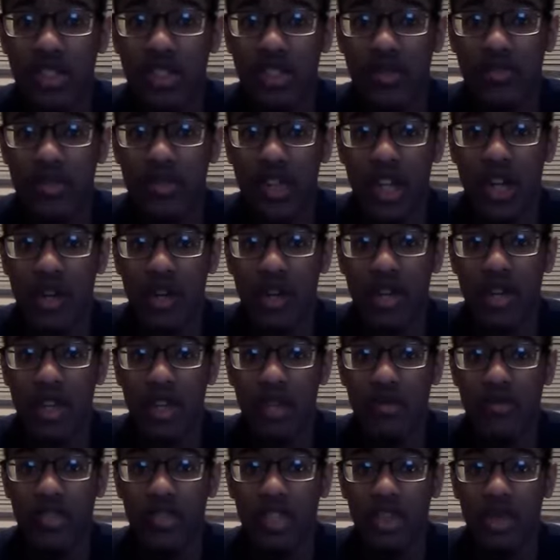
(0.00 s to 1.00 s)
to marry
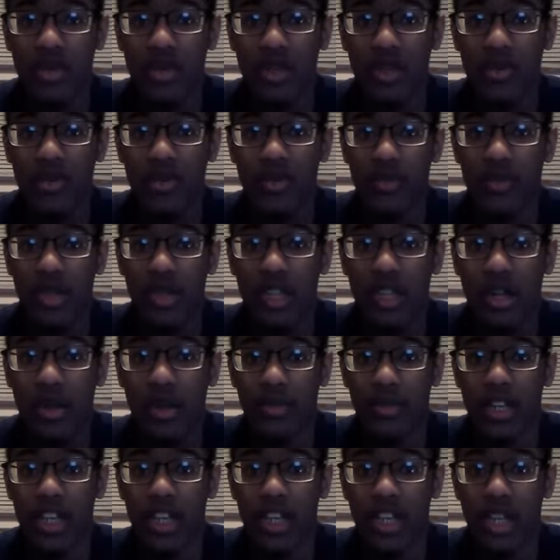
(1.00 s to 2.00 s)
him so he will
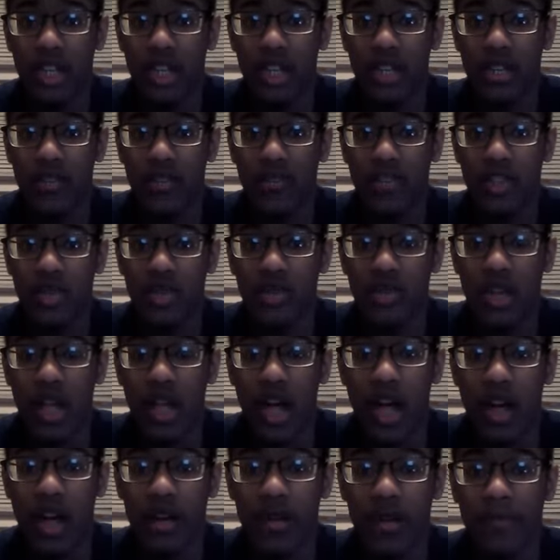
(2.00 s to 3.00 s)
become the king of
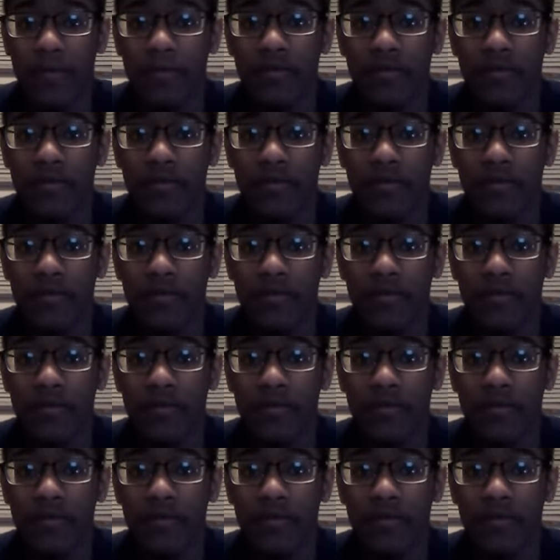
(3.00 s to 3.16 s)
Duloc.